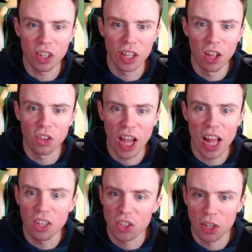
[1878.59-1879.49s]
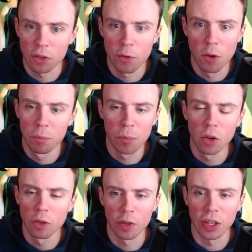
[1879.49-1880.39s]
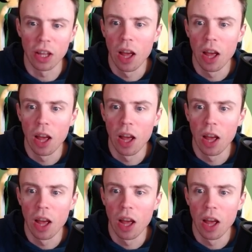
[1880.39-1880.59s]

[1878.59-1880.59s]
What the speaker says: kills Alice is filmed beautifully.